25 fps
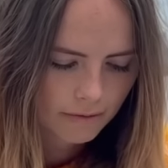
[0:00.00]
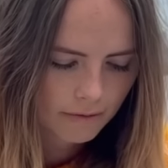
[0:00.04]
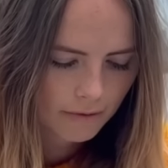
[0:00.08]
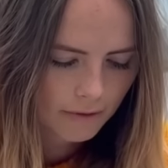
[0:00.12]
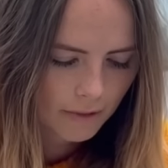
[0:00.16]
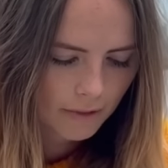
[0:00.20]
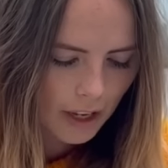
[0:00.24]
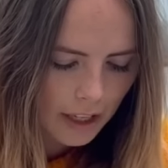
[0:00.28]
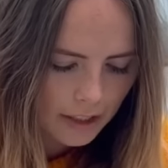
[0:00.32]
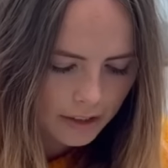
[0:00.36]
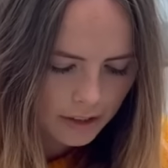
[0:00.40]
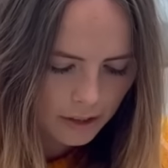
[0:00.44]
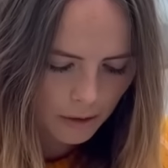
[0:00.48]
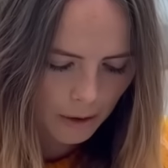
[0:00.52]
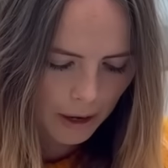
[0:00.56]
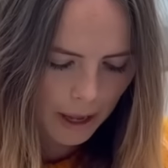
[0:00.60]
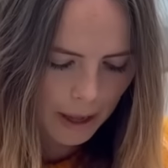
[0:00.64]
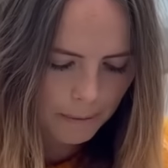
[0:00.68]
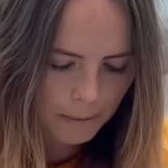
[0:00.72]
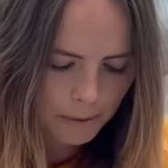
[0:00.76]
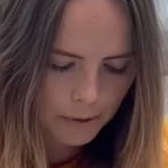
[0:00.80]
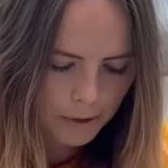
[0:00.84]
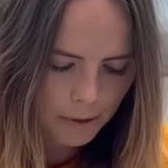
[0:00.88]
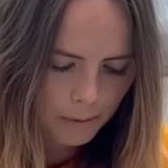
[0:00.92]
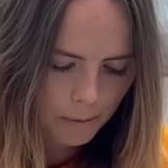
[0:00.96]
not so
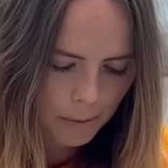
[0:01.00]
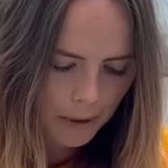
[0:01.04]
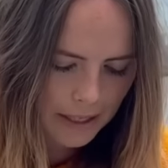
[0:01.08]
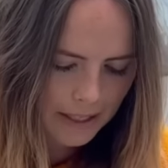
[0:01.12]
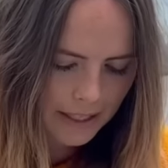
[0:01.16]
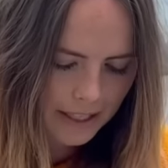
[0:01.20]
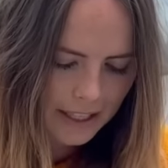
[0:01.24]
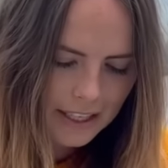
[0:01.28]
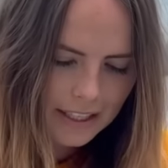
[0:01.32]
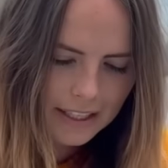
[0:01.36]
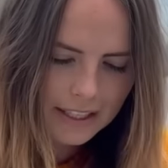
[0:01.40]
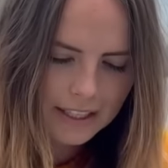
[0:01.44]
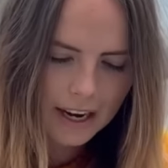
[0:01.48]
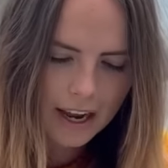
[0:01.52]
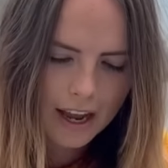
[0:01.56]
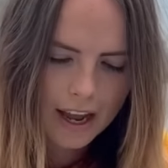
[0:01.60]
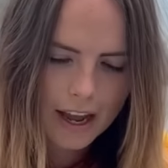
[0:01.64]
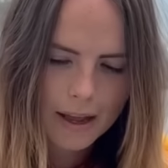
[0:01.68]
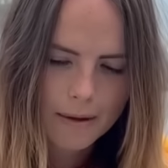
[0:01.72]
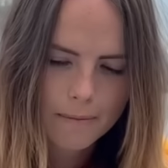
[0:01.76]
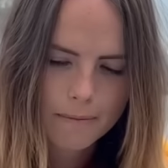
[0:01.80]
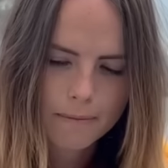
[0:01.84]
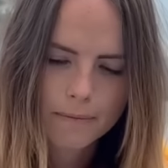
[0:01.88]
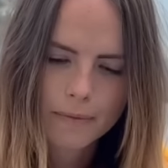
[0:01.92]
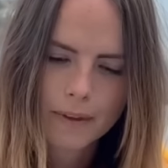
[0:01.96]
happy surprise this
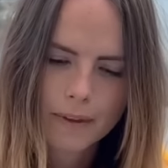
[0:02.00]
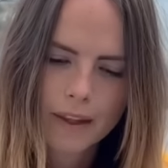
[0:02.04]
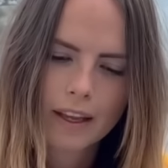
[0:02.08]
time,